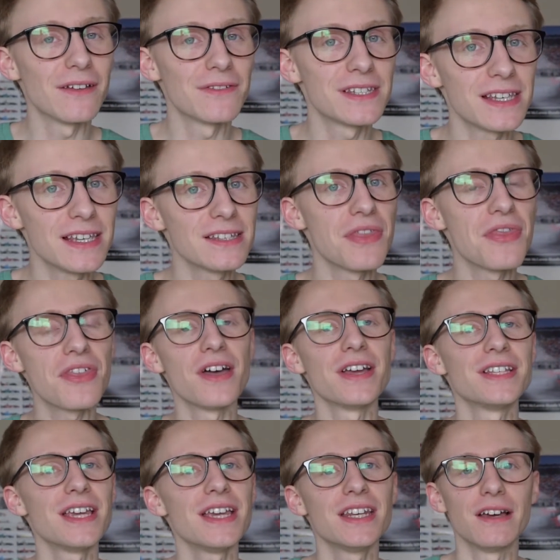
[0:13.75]
of season
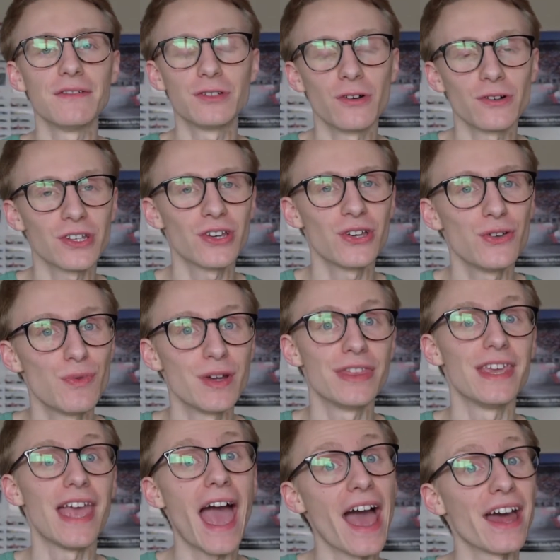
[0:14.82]
13 of Doctor Who with
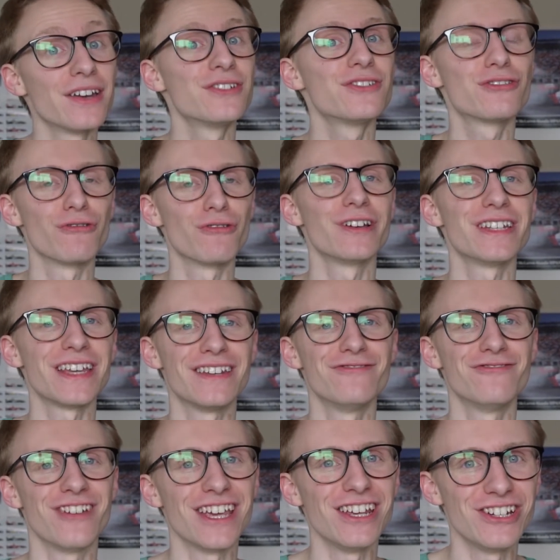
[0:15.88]
the Android
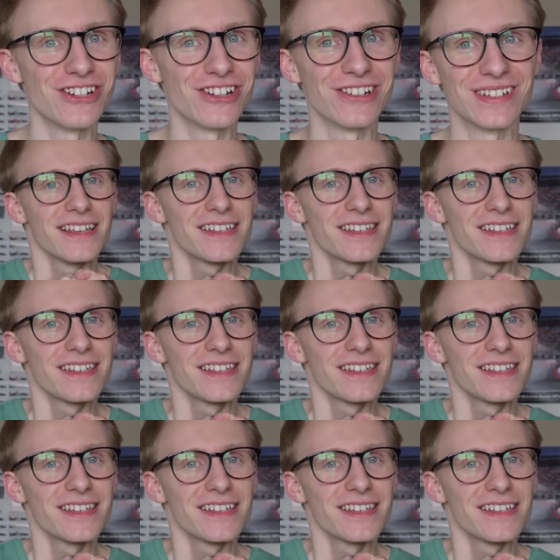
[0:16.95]
Invasion.